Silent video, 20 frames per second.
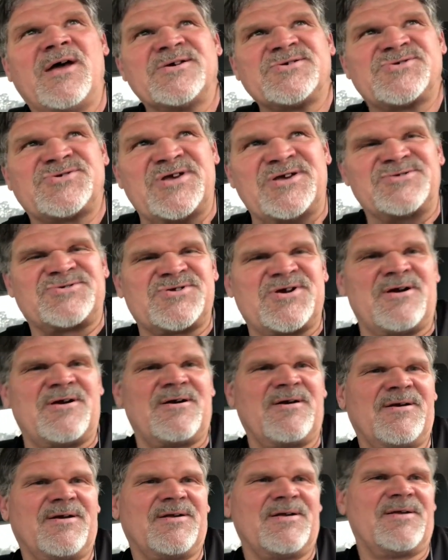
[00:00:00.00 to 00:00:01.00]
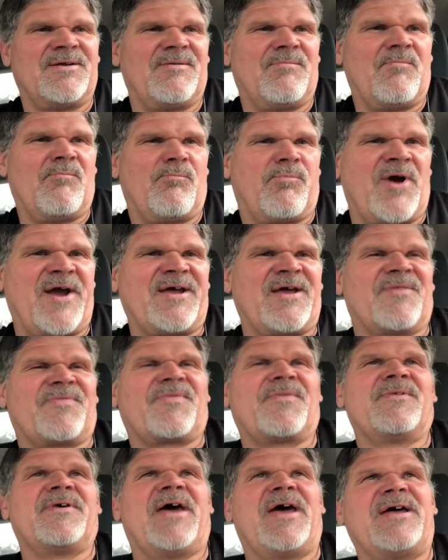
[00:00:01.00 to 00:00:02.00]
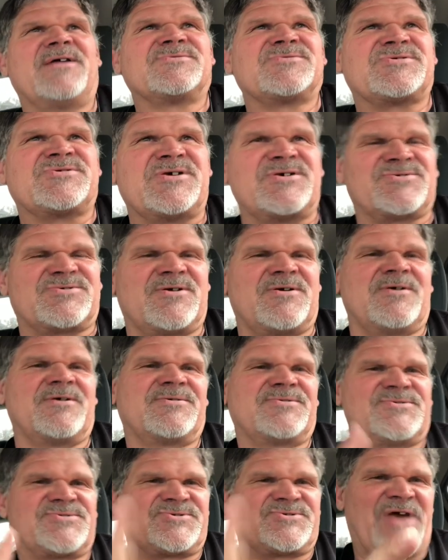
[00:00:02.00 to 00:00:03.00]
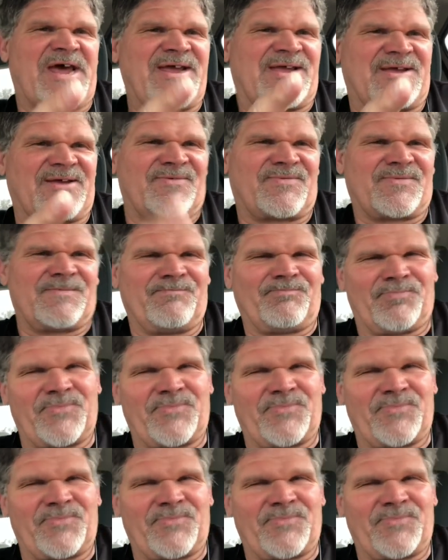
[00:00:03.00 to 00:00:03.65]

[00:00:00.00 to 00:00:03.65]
Caesar bringeth and Caesar taketh.